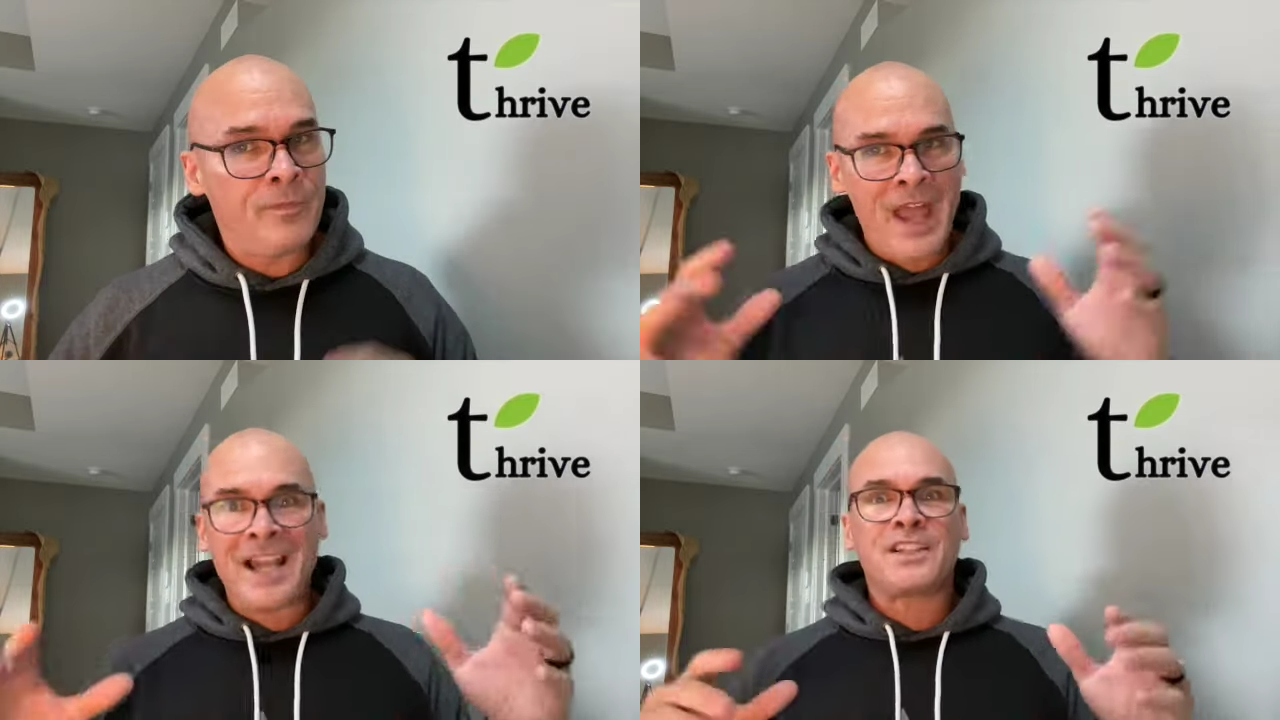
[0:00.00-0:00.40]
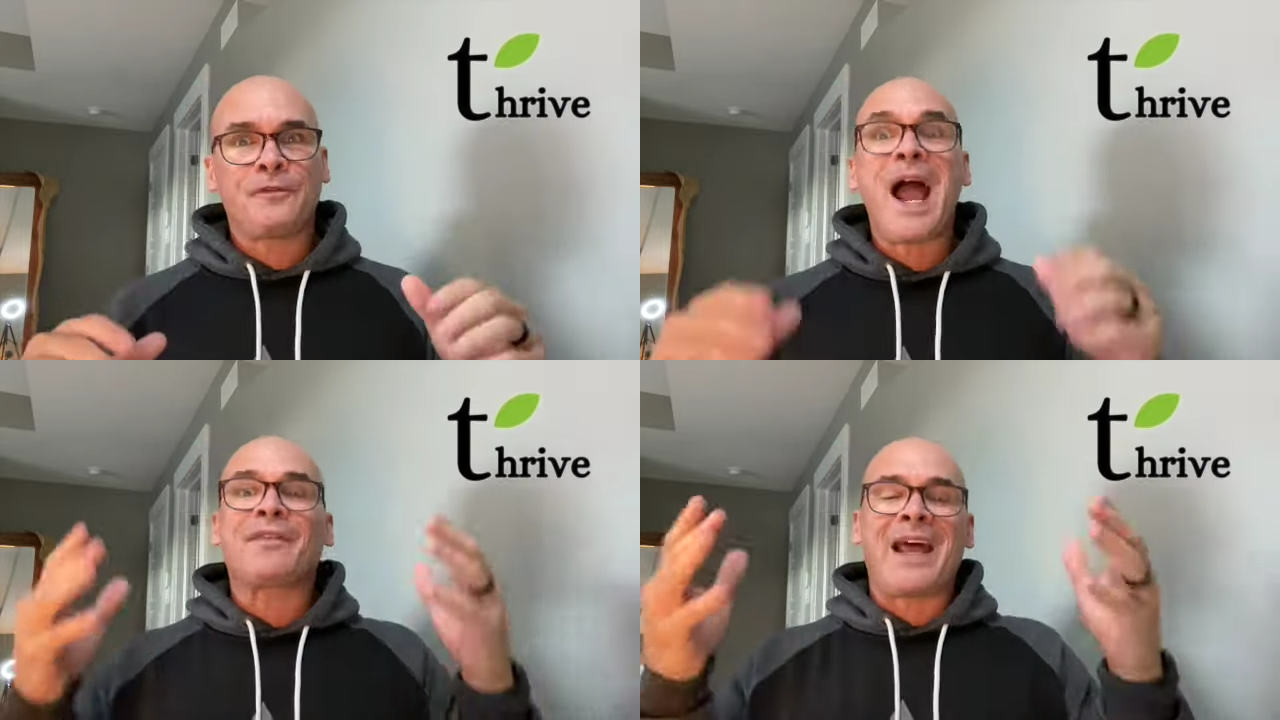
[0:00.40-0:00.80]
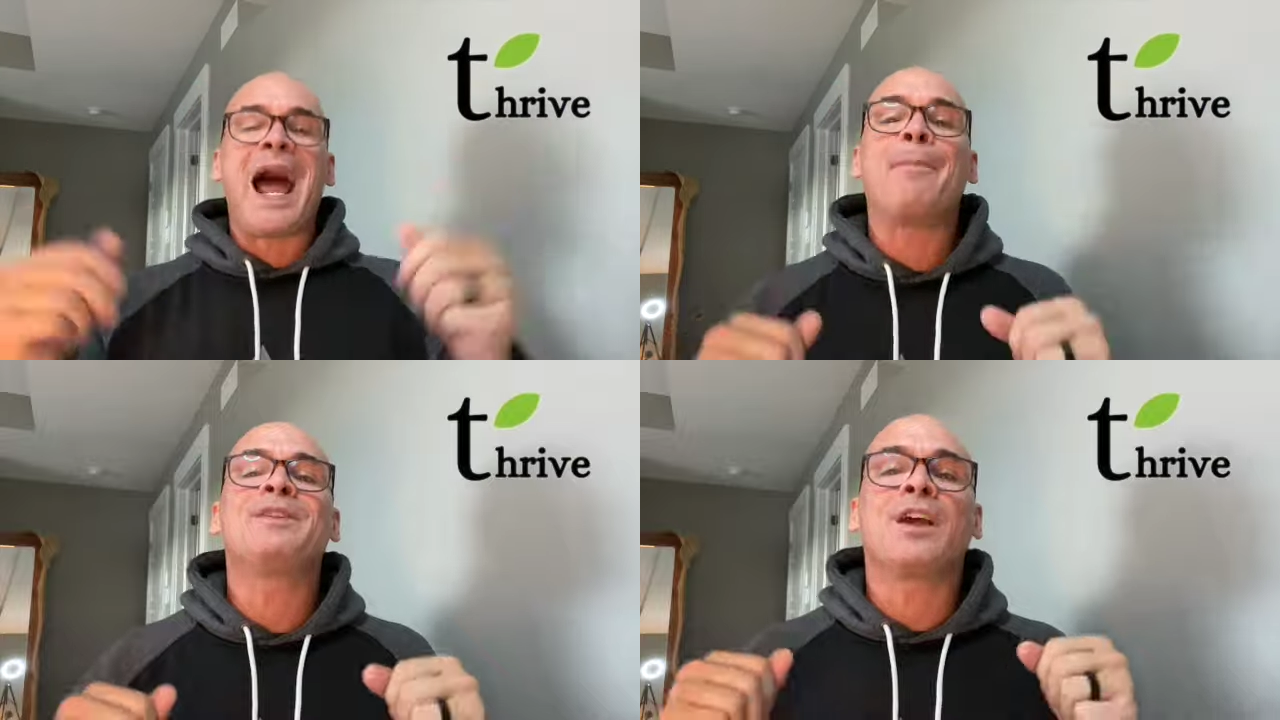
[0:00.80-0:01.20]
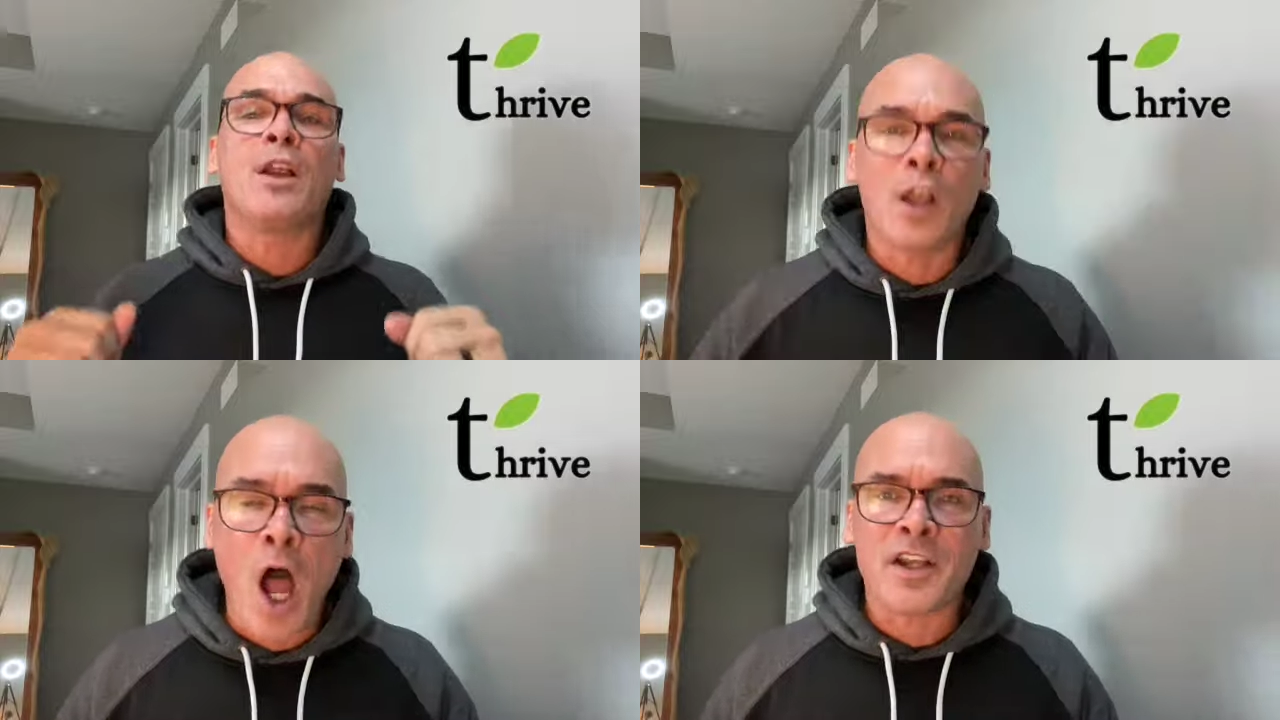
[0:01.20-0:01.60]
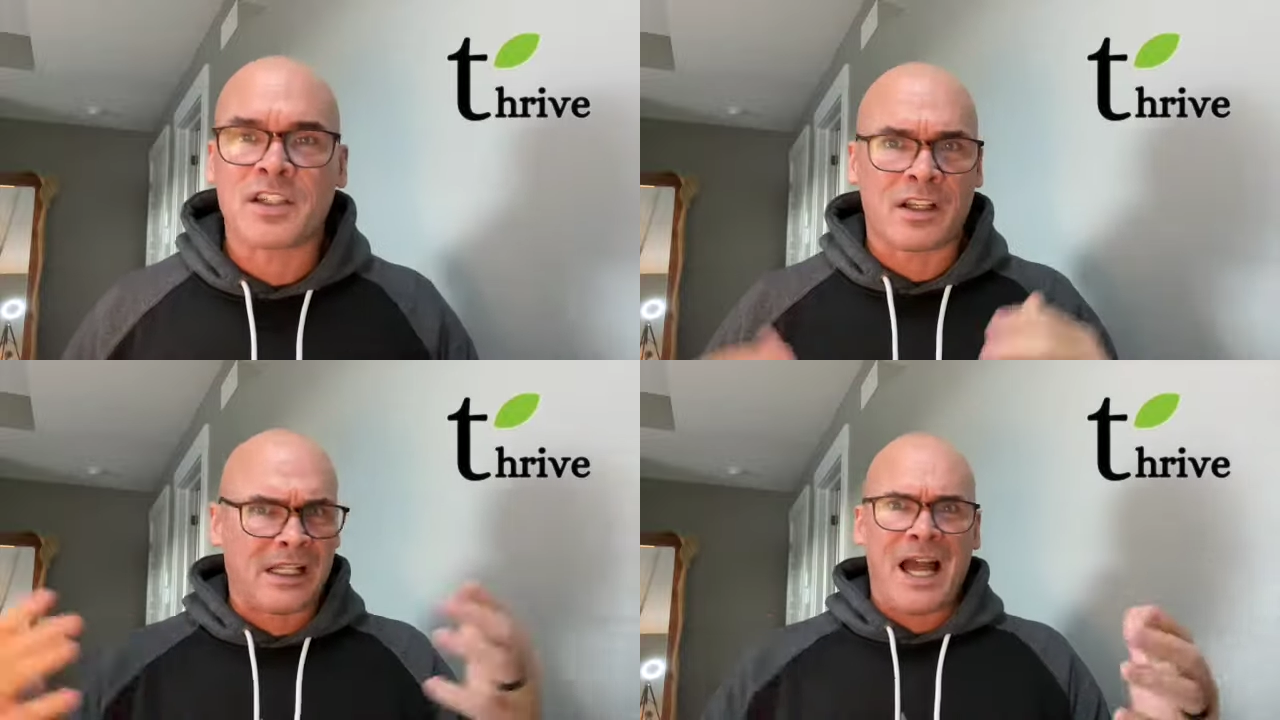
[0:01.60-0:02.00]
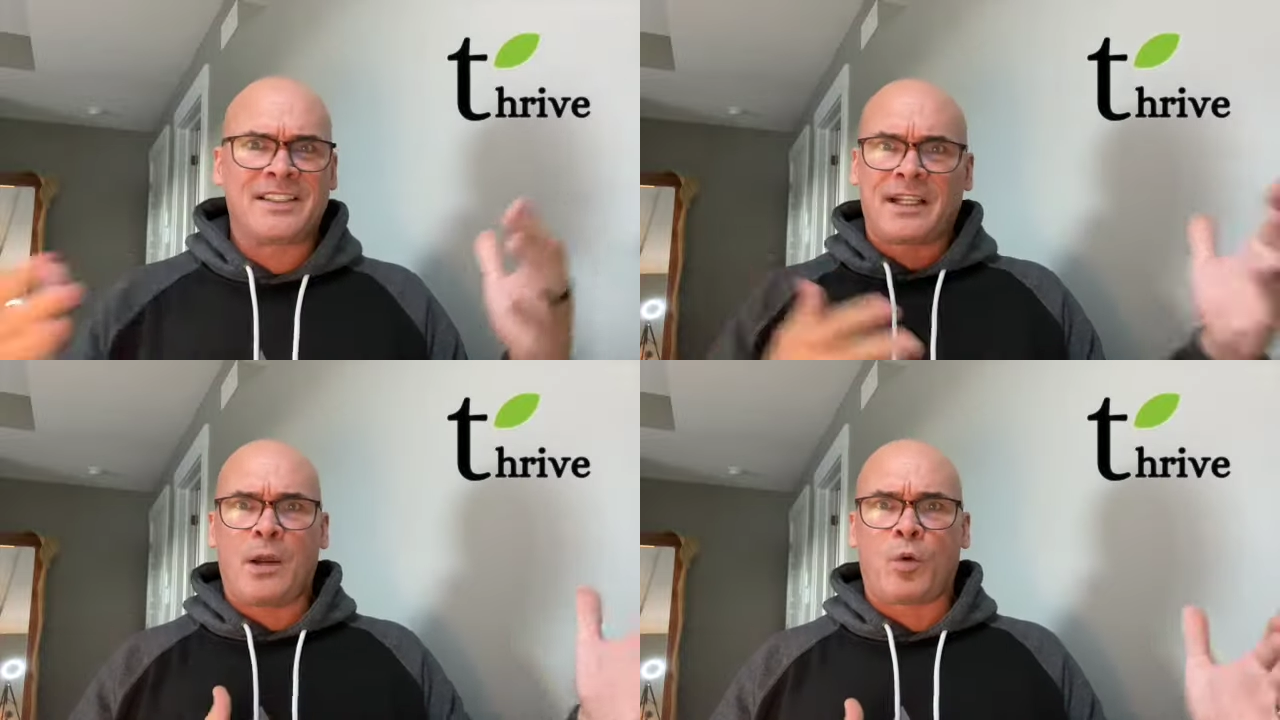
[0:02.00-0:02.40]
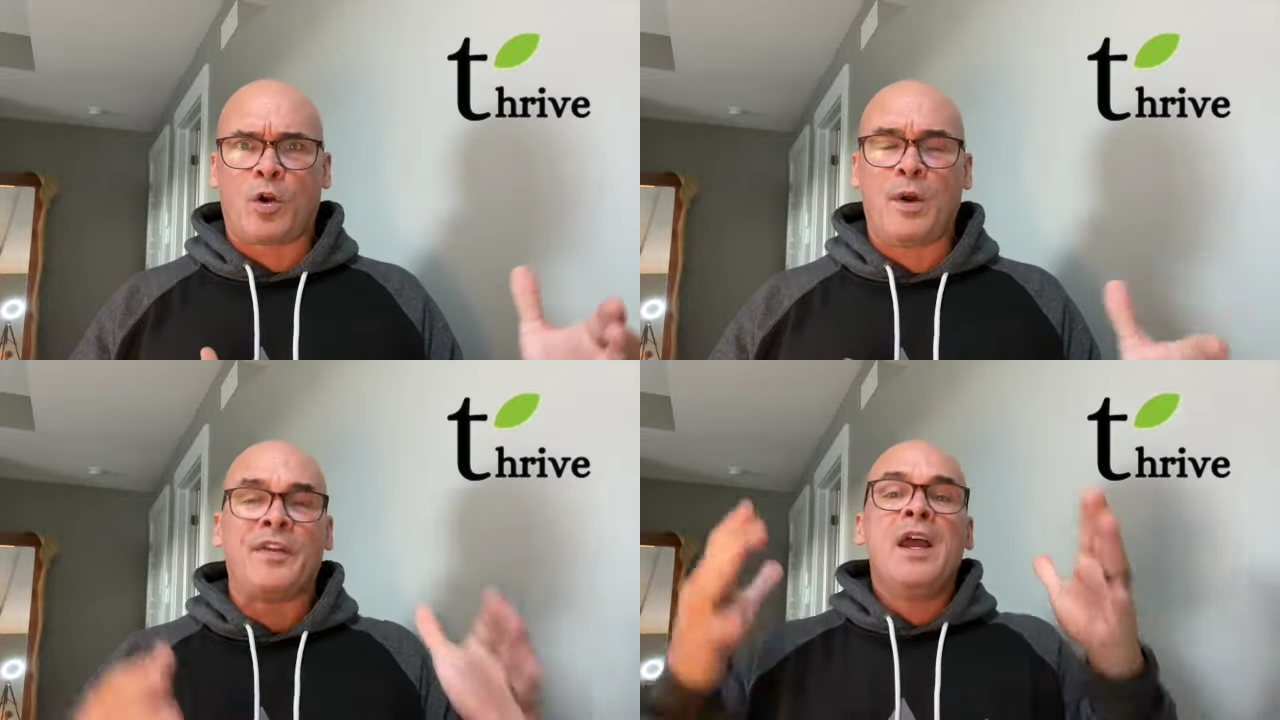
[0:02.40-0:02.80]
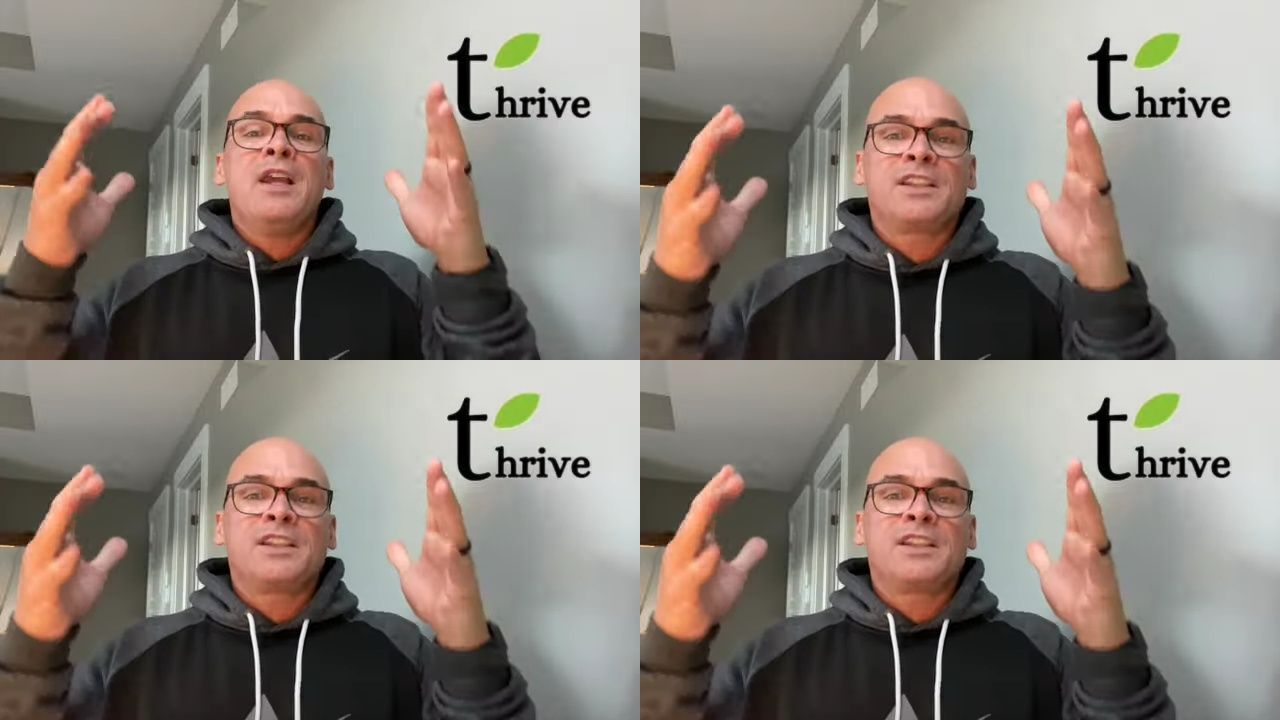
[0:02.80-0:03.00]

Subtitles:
That is a fact. That happens a lot to clients that I work with.